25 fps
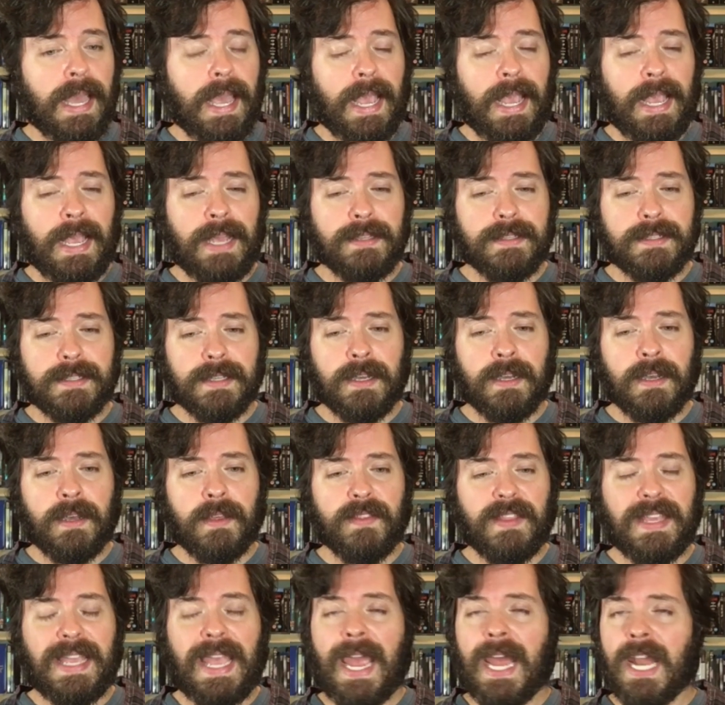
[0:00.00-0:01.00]
And uh,
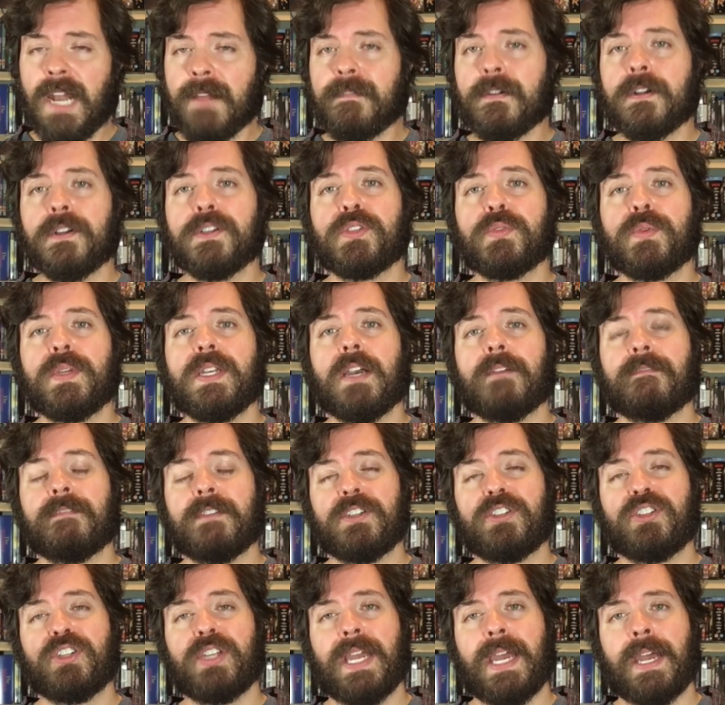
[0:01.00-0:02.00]
the anniversary of
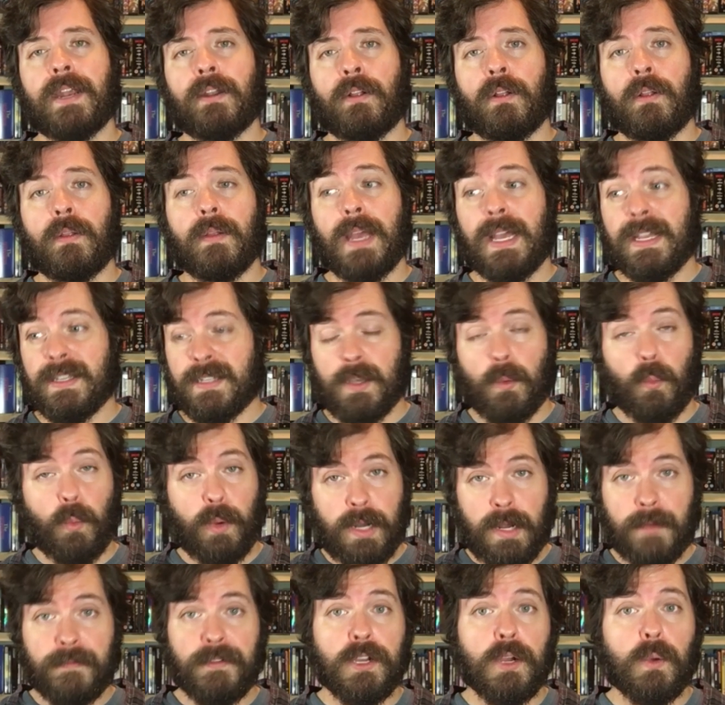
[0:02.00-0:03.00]
this channel, as
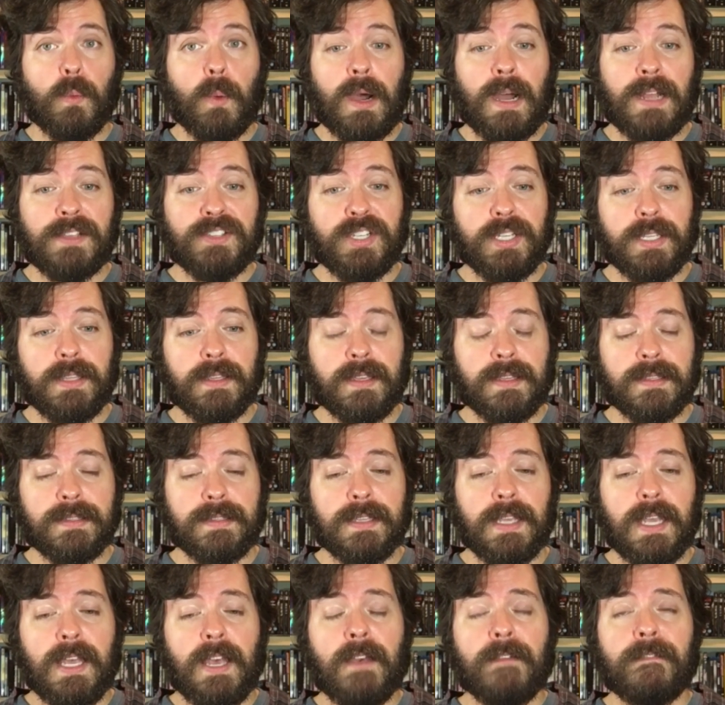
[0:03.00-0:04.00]
whenever you're watching
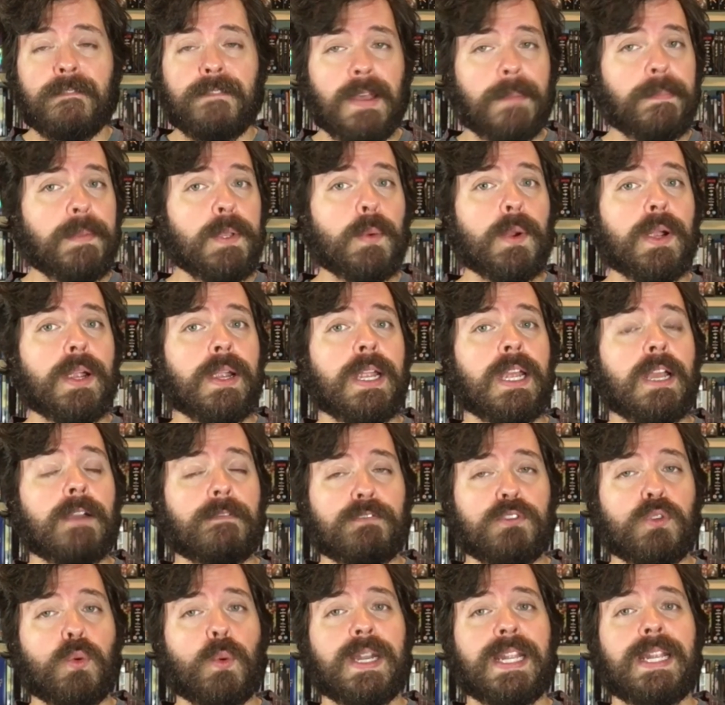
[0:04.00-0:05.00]
this, February
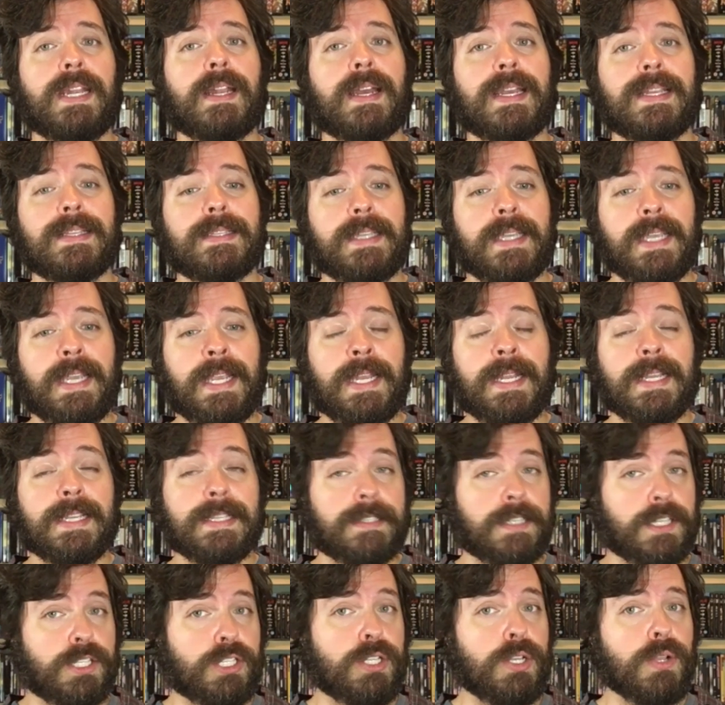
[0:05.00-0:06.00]
of 2019
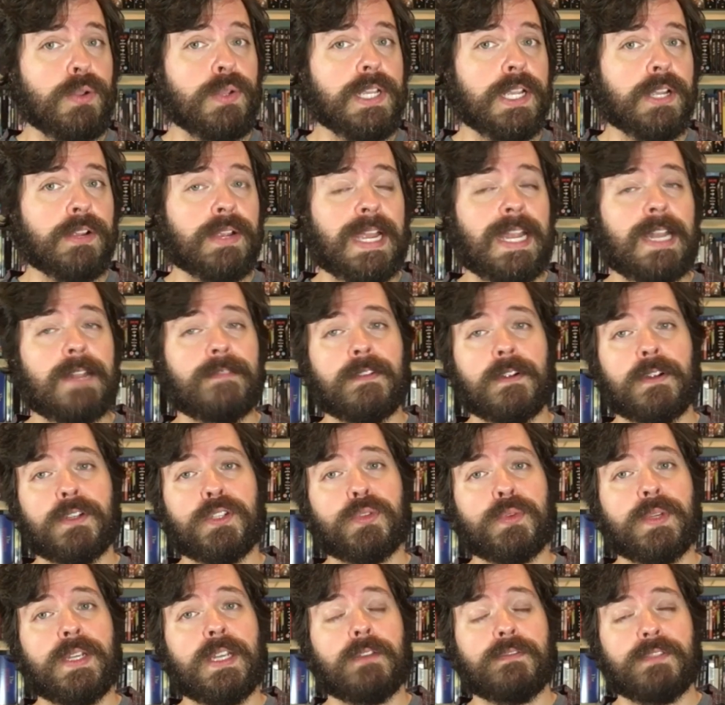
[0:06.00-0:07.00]
is the two year
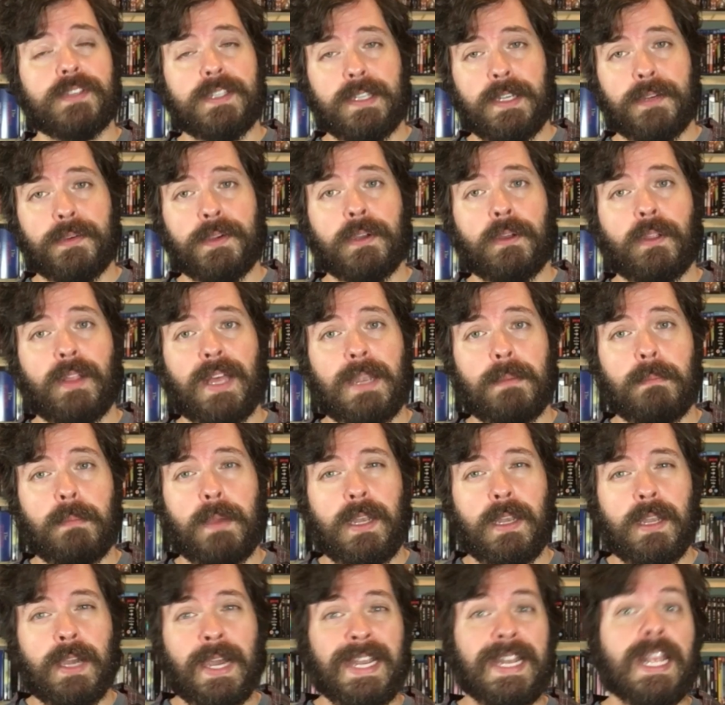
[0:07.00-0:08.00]
anniversary of Cereal at
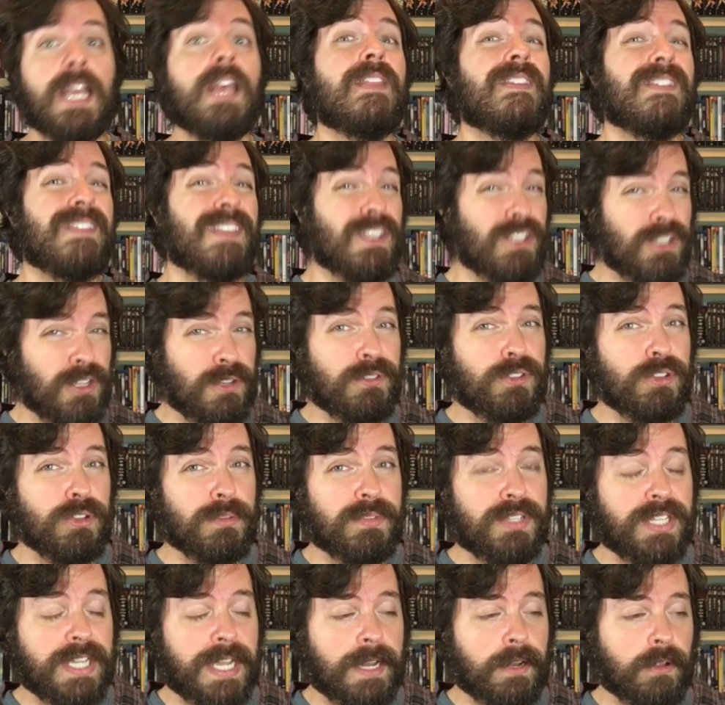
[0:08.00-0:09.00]
Midnight, the
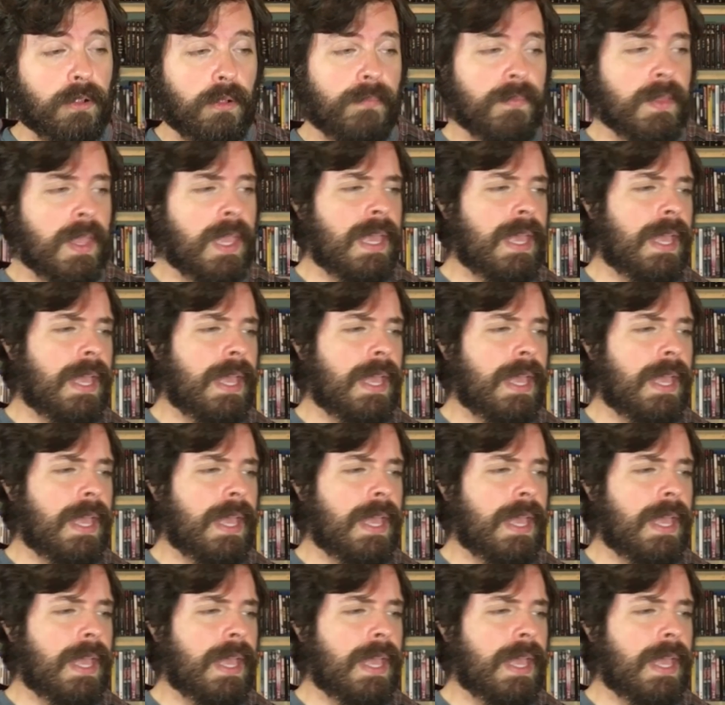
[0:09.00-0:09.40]
YouTube channel.